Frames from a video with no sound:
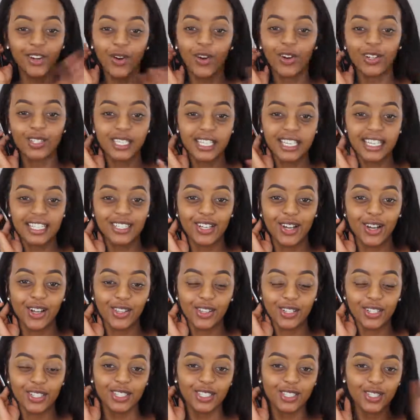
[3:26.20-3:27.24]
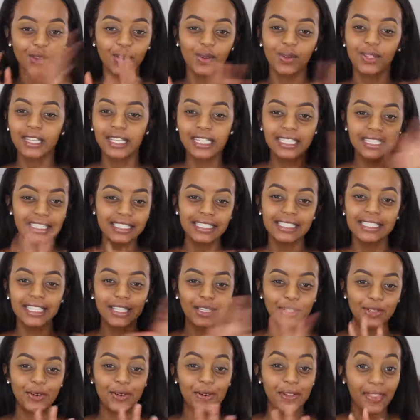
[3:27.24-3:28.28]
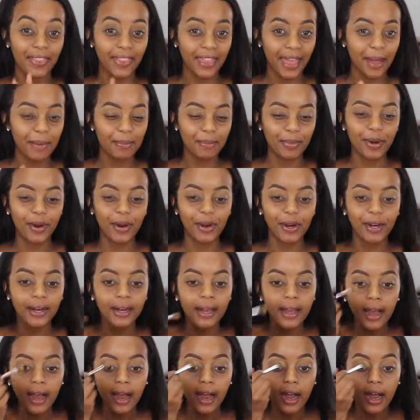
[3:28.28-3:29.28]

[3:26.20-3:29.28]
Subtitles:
all $10. So let's just ignore that part.